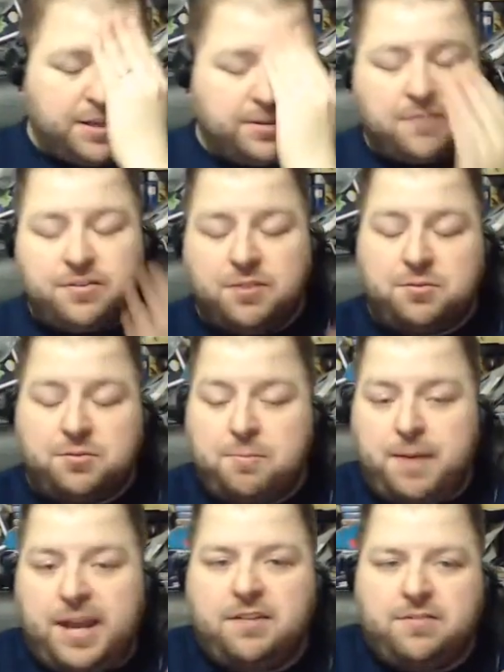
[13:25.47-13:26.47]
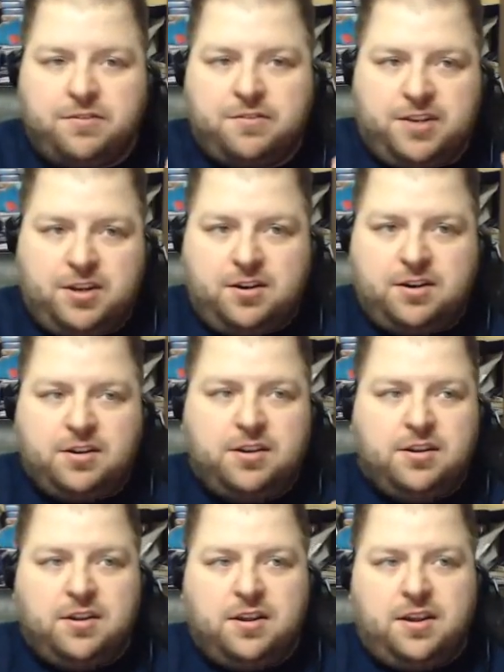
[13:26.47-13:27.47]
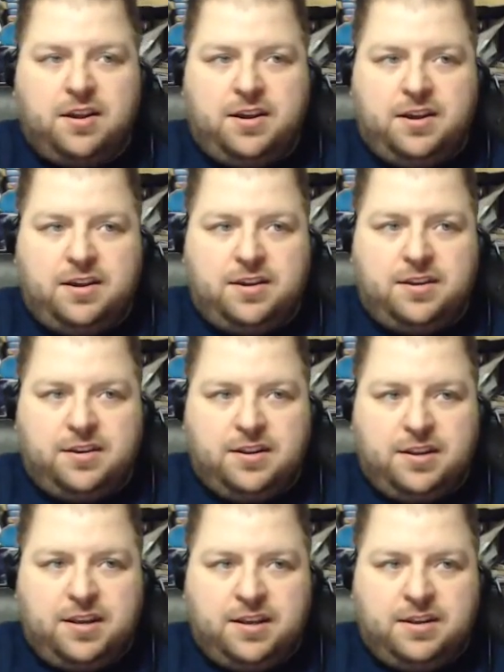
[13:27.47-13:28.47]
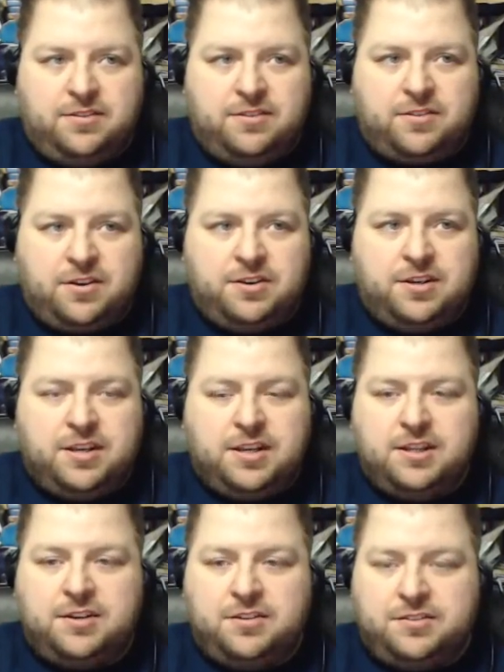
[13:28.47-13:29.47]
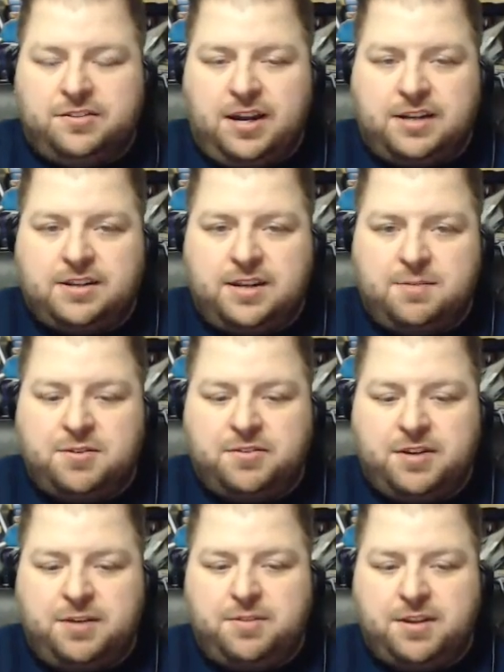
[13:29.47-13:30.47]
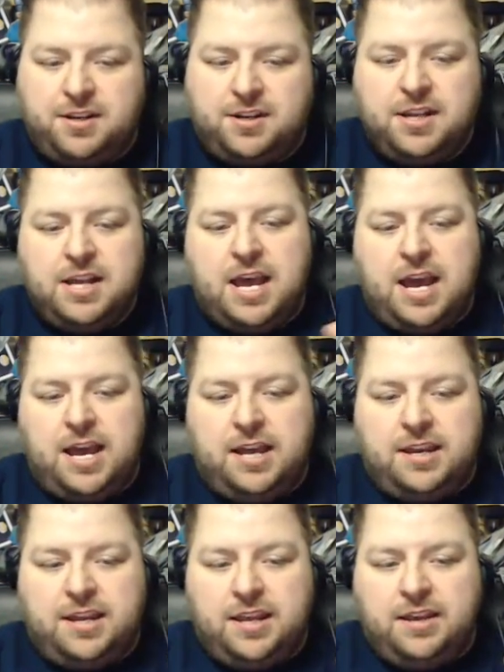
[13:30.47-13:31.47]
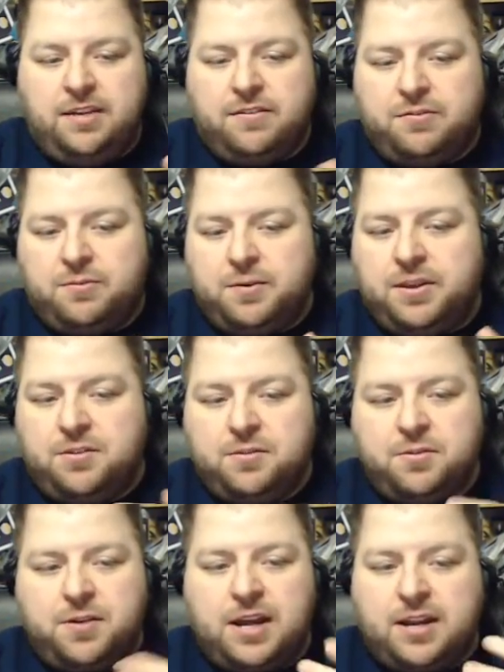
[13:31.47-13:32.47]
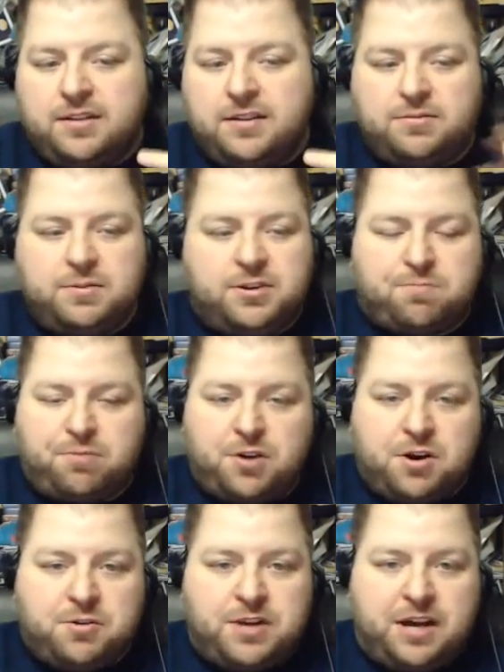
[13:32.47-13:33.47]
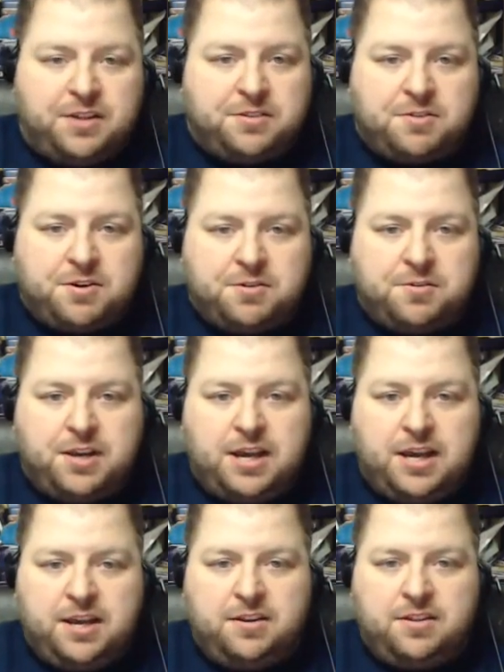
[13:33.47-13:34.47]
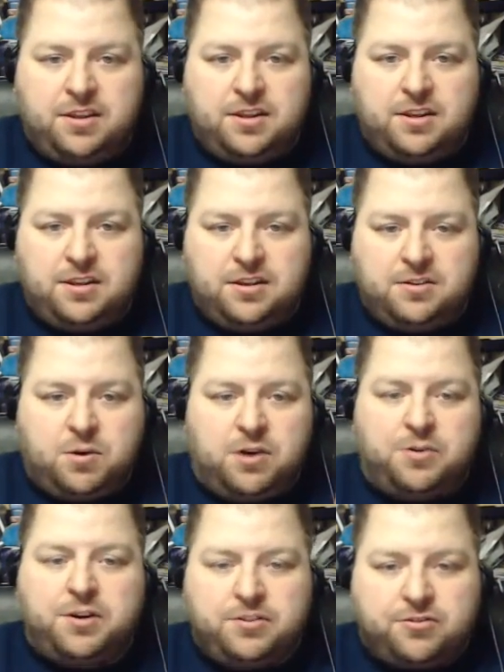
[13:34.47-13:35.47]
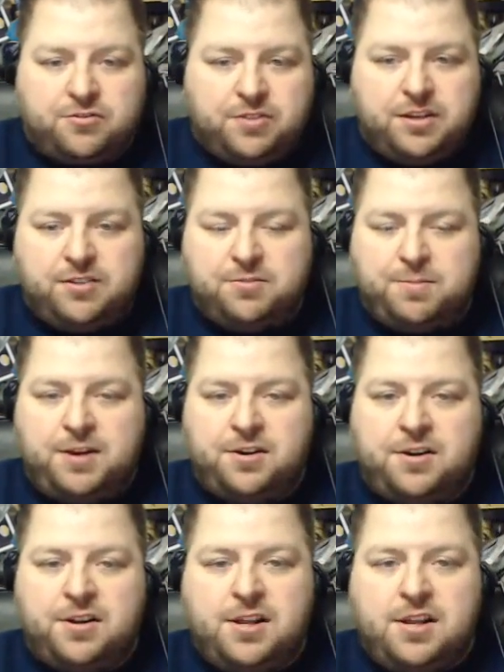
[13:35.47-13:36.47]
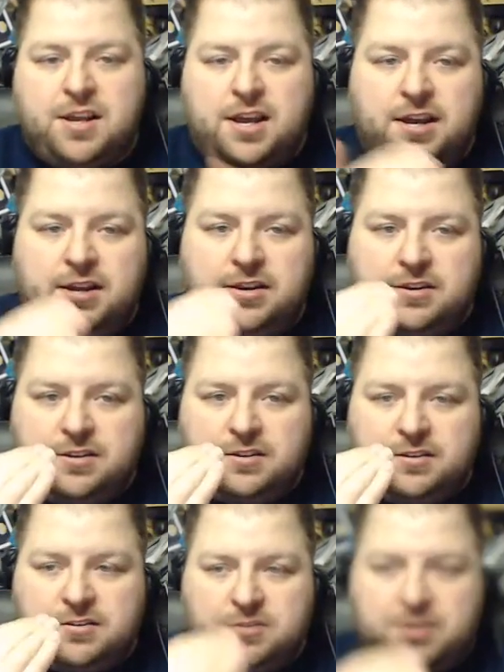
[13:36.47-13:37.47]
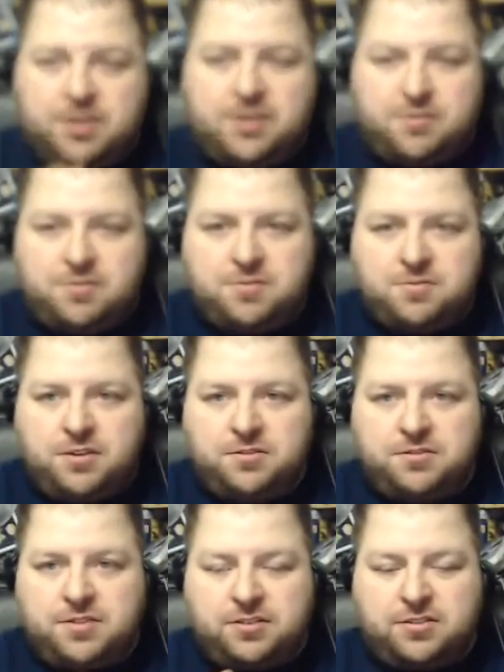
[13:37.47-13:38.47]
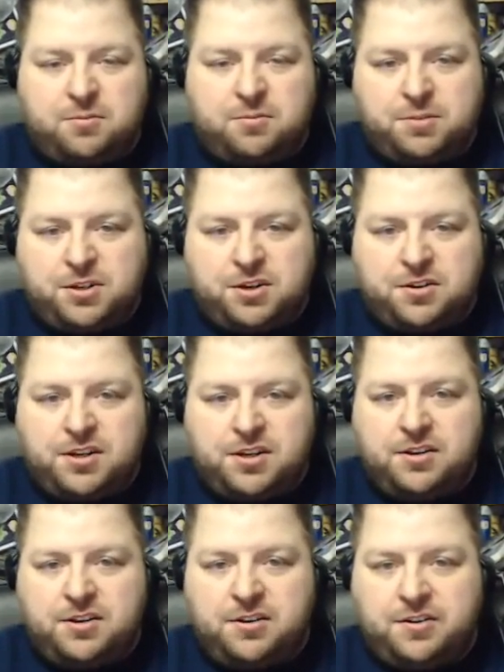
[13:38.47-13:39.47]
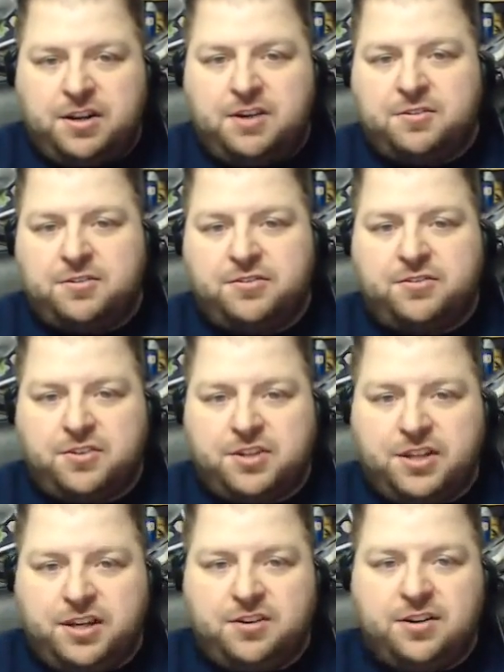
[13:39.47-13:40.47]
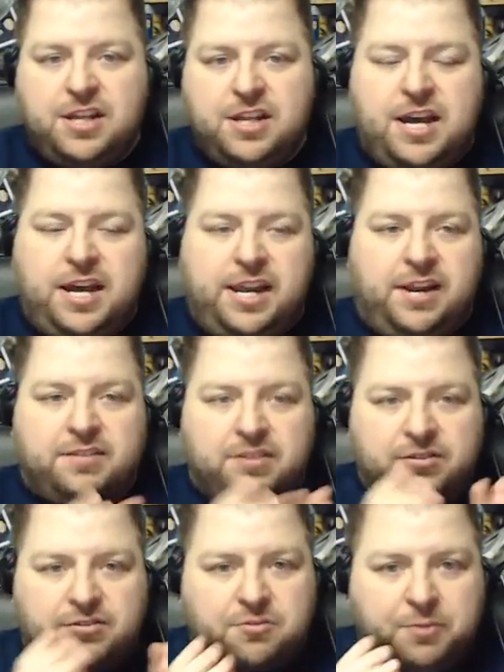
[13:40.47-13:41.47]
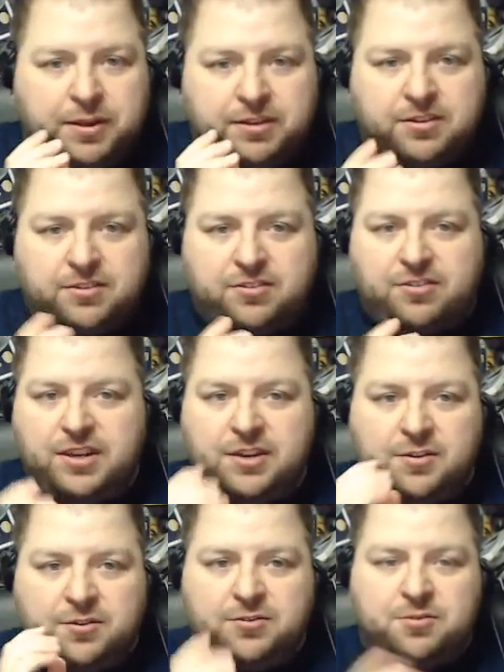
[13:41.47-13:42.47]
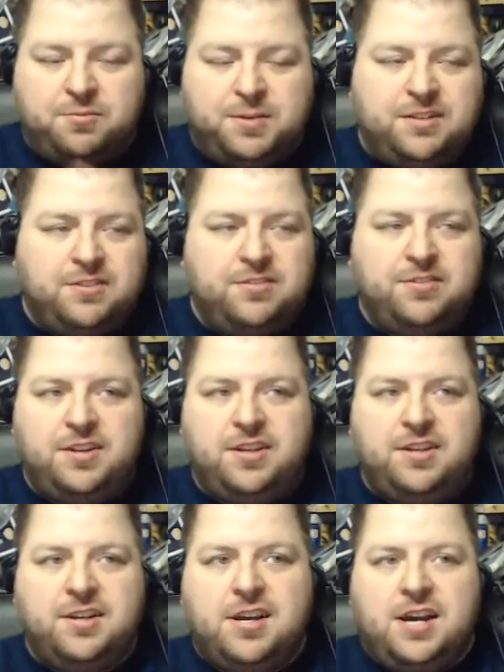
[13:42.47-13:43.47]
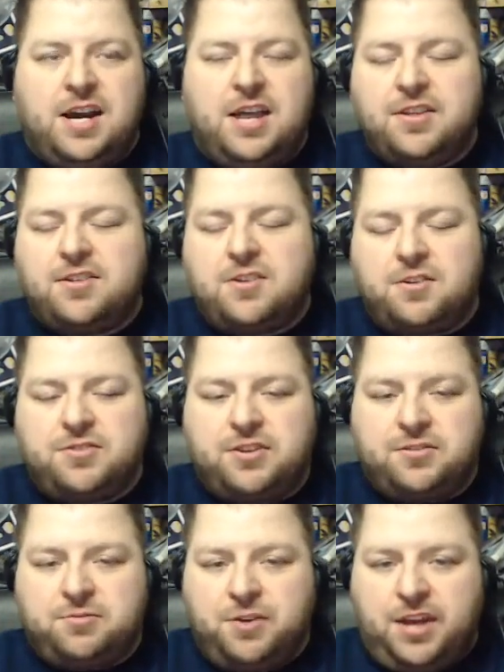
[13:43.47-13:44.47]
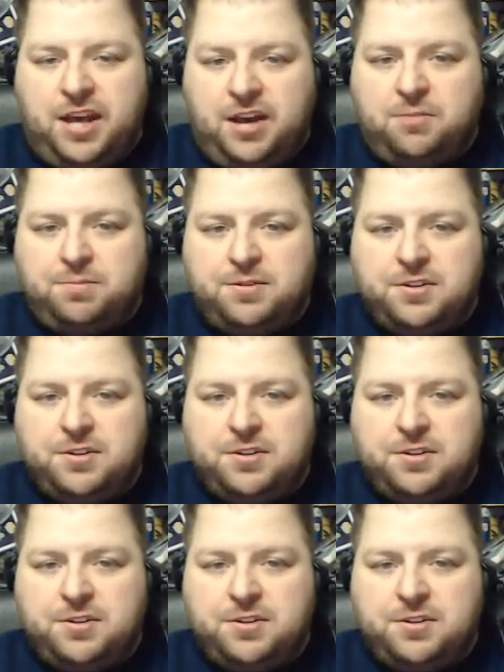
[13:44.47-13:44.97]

It definitely was made for VR. And it is a neat little tech demo type thing. And if we do get a Switch Pro down the road and the quality of the screen is better, and looking through those things that are blurry are now crystal clear, and I have to squint to see or zoom in to see, I think those things would help.